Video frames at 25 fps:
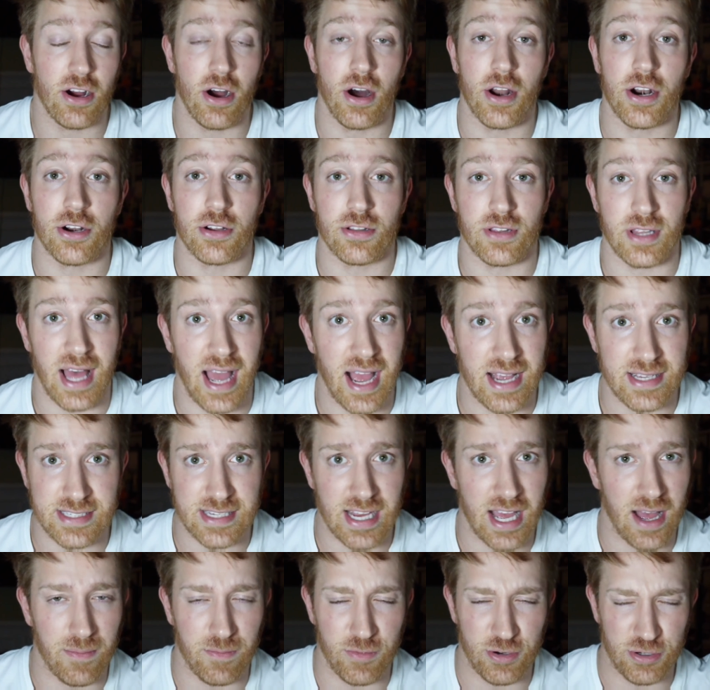on her last
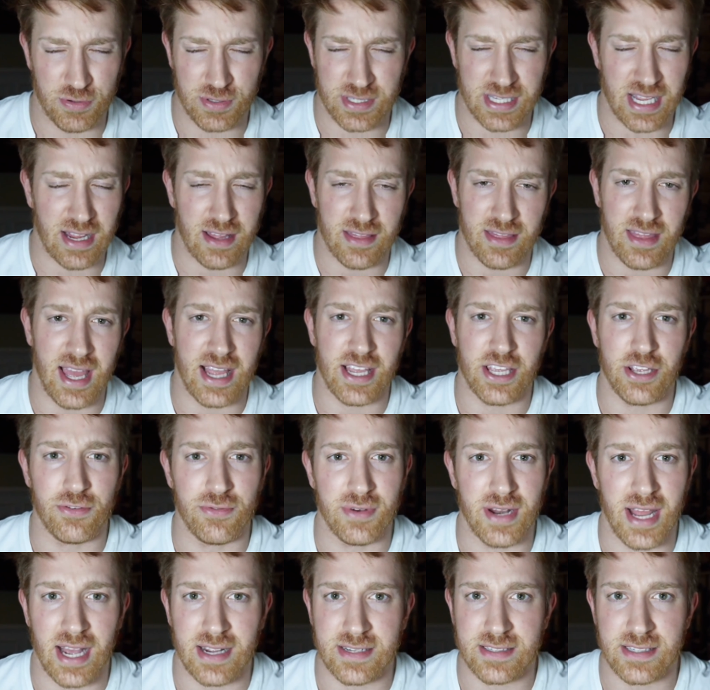album, which was like Thank You
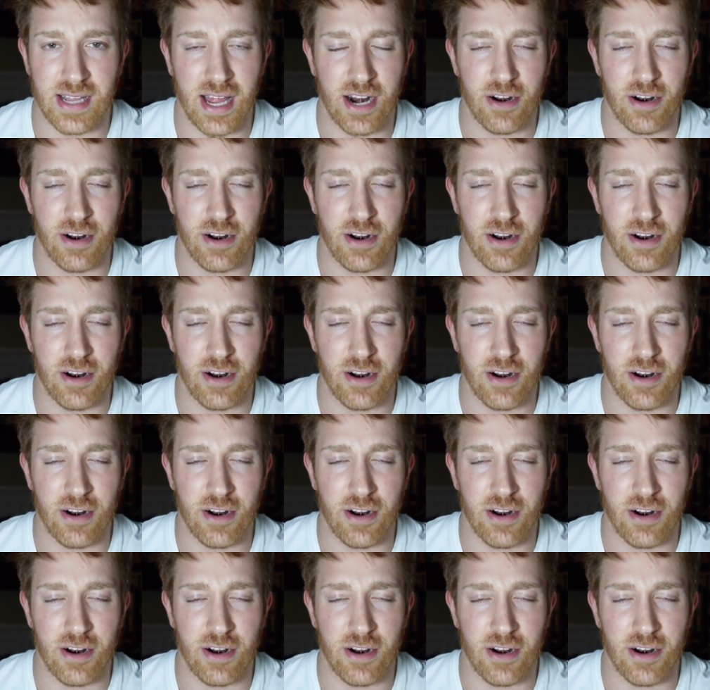Next.